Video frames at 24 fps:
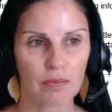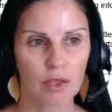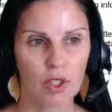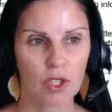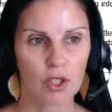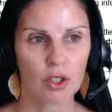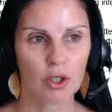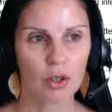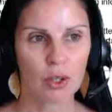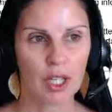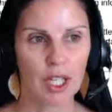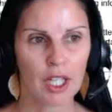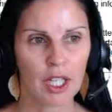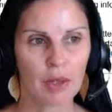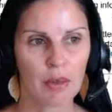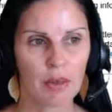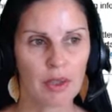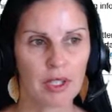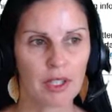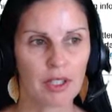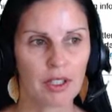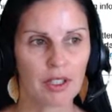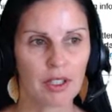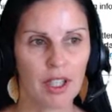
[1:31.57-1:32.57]
new
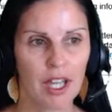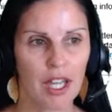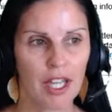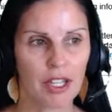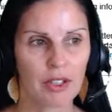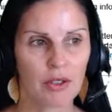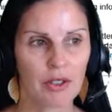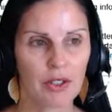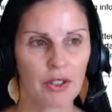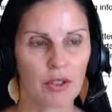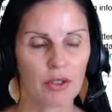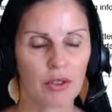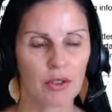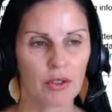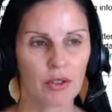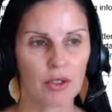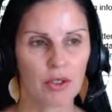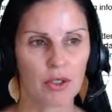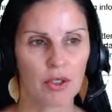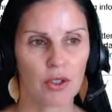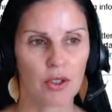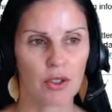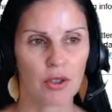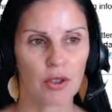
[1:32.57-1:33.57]
items allows you
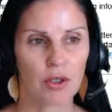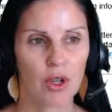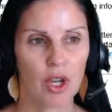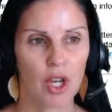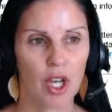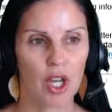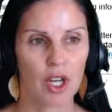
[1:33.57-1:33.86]
to